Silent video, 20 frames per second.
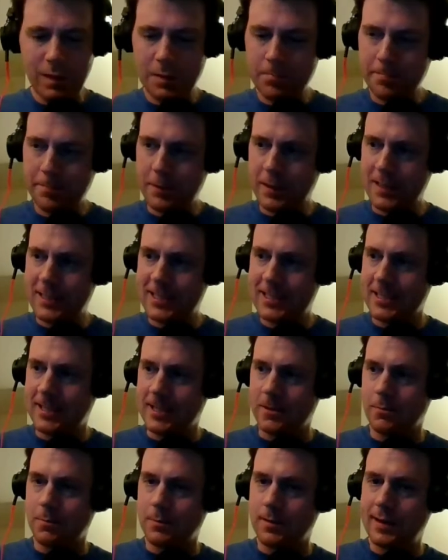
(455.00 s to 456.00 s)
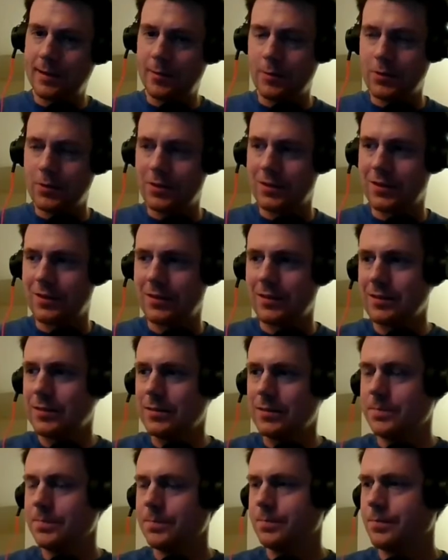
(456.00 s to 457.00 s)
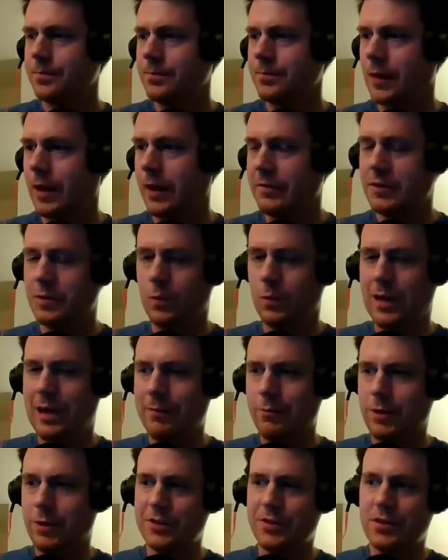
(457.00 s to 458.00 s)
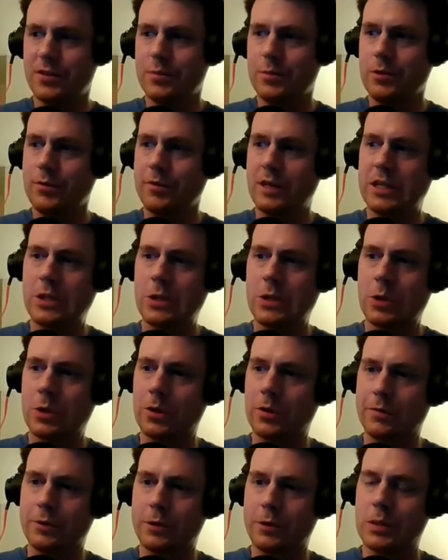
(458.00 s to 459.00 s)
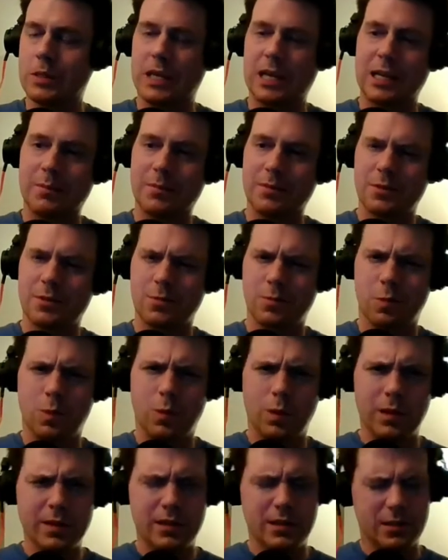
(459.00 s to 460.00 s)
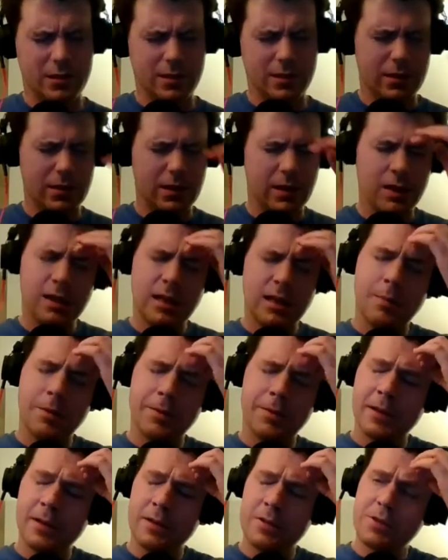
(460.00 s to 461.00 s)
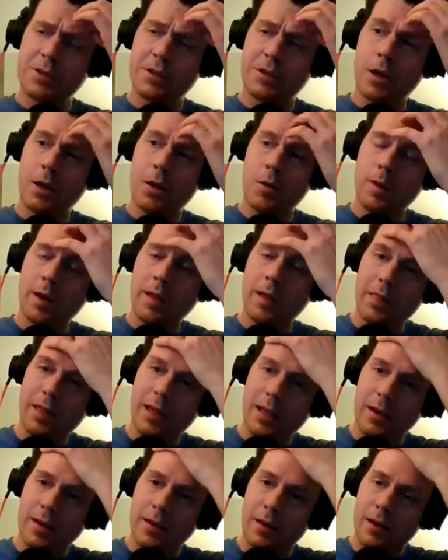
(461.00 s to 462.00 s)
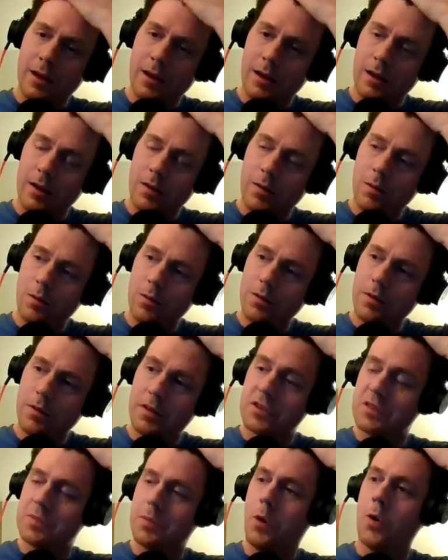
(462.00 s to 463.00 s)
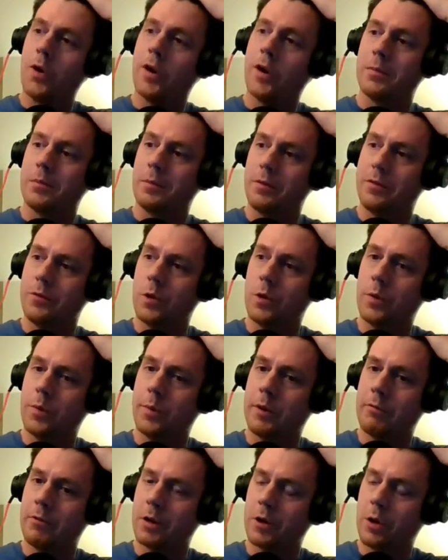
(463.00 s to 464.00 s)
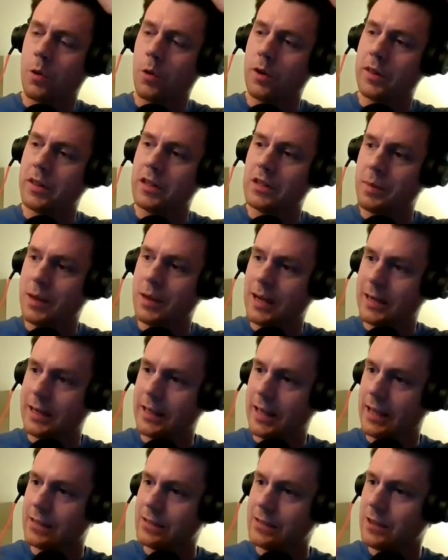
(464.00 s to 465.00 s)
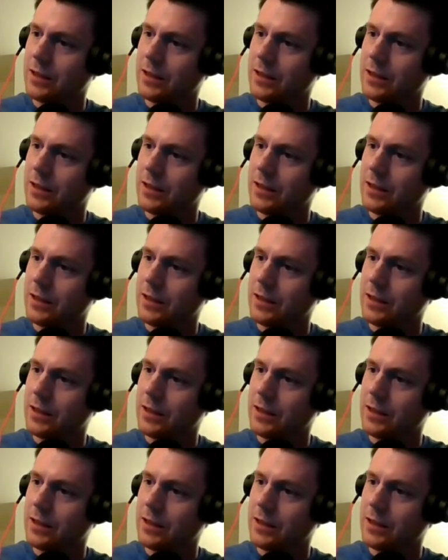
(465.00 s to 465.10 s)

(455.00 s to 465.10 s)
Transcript: But when I was... I've watched this movie a total of two times. Once a couple years ago and then this morning before we recorded this podcast.